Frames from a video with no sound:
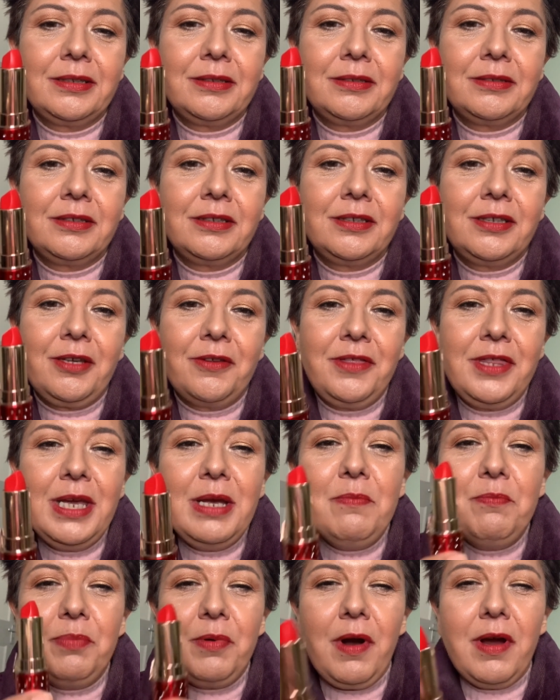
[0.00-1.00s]
So
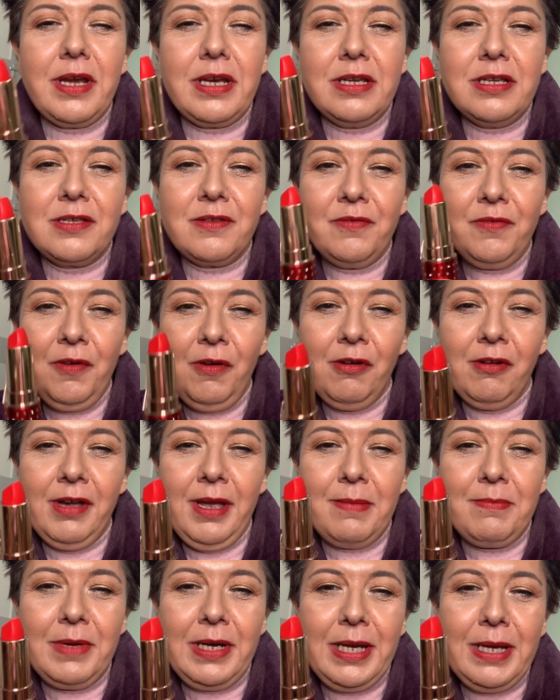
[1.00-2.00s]
think brightness of Hot
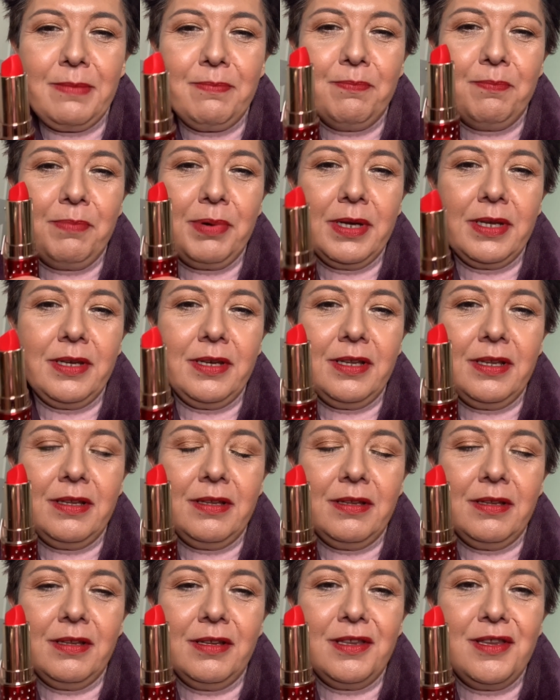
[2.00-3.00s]
Emily, but
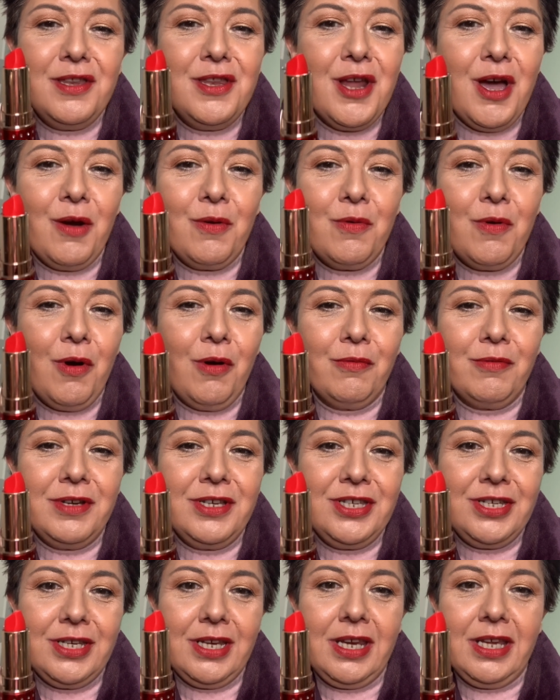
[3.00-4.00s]
no
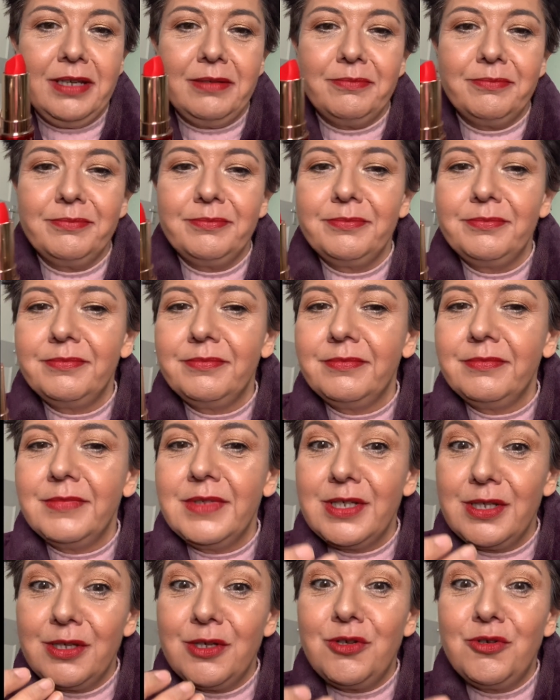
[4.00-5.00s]
orange in it.
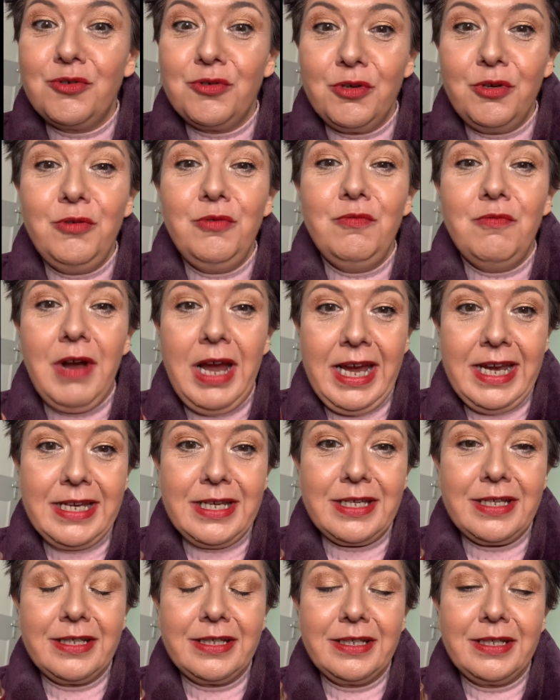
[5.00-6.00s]
It's a true
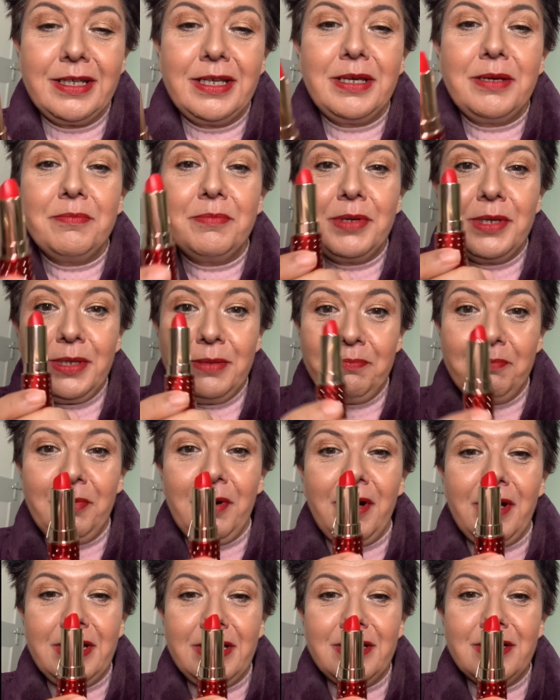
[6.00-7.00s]
red, but the
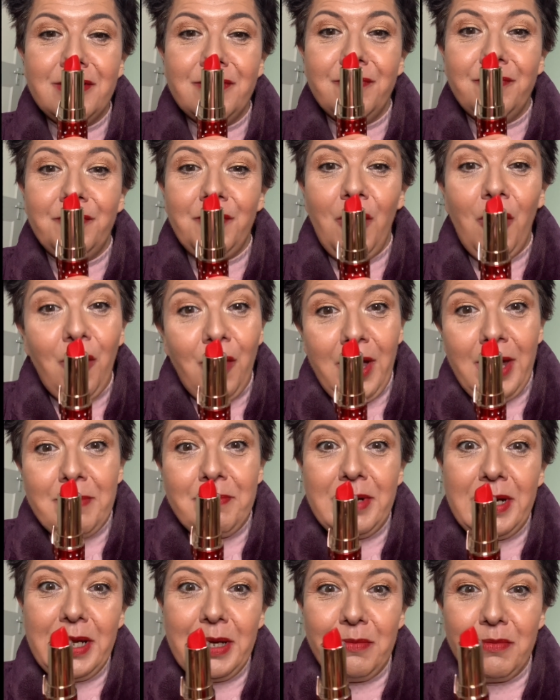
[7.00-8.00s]
brightness of Hot
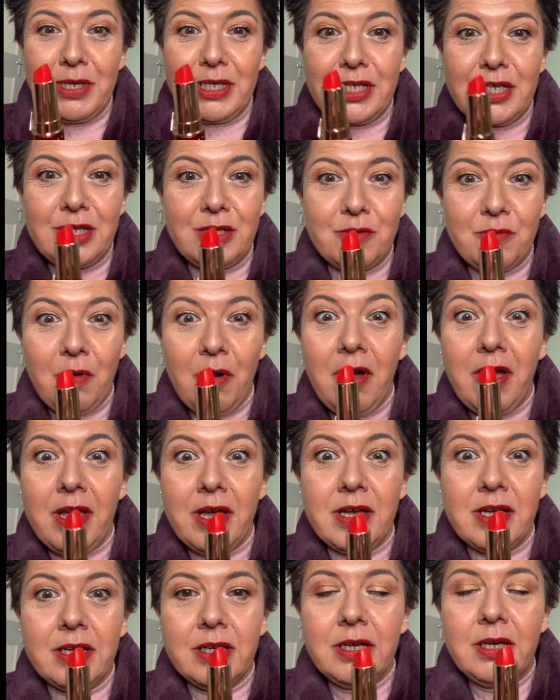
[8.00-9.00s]
Emily, which is quite
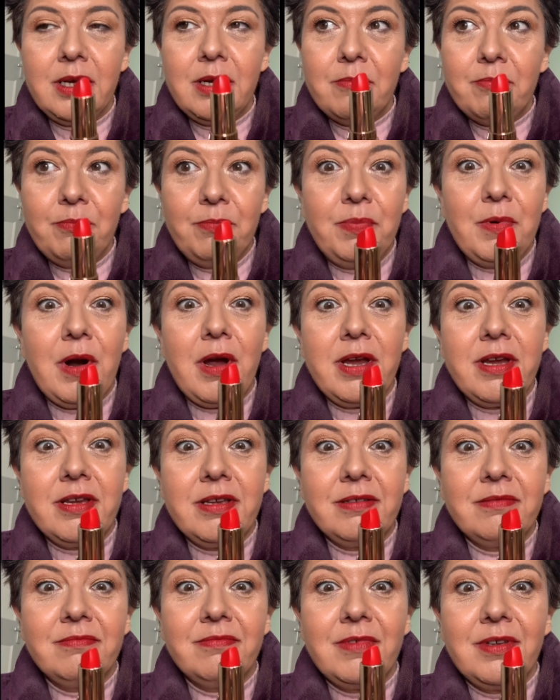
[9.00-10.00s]
a bright
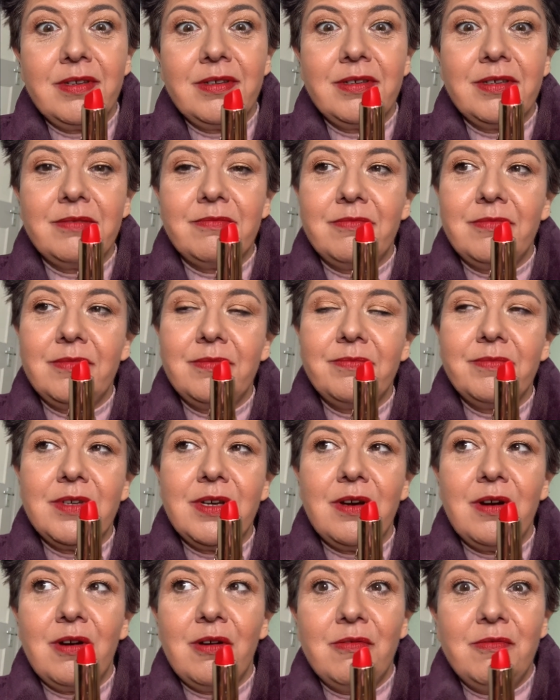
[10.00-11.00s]

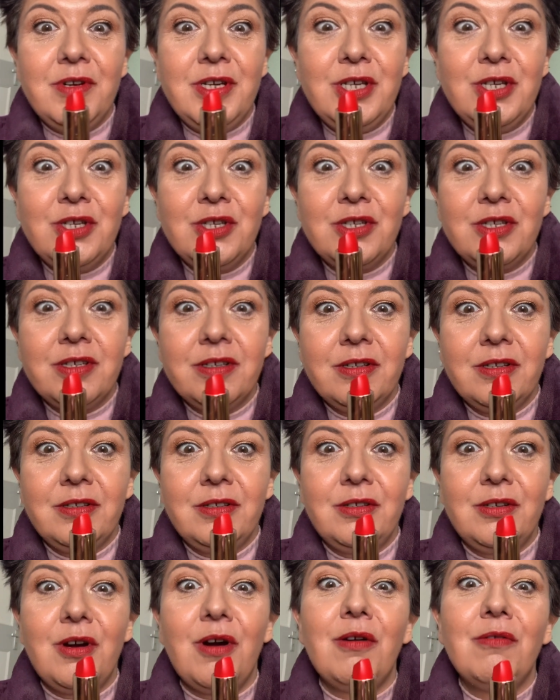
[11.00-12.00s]
orange
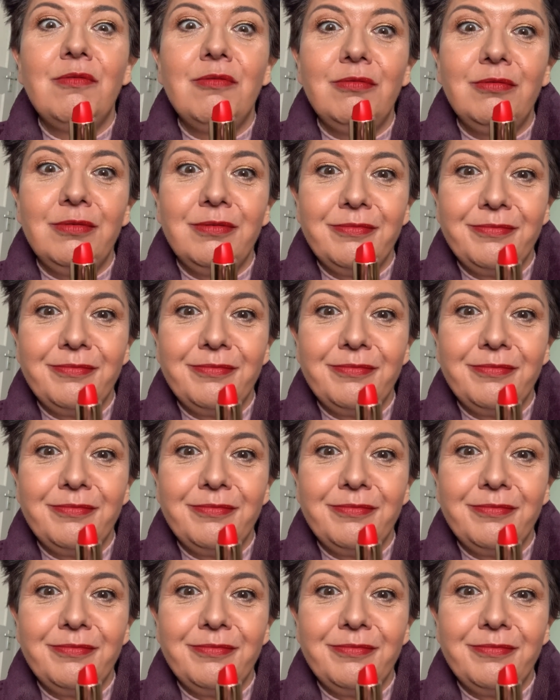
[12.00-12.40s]
coral.